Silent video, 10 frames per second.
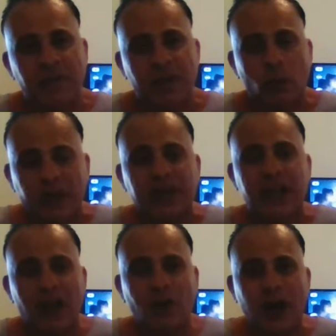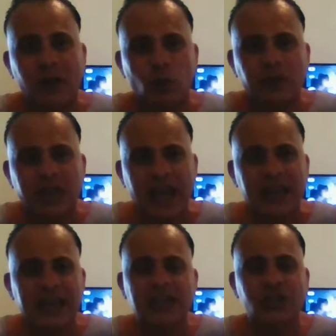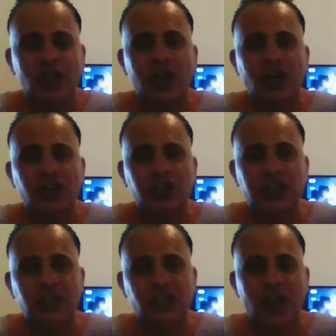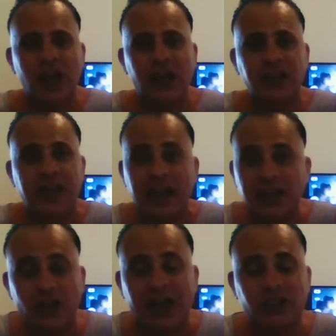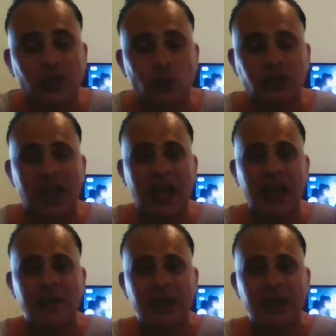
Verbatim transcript: winning Love Island with Dani is uh, she's uh, Danny Dyer's daughter.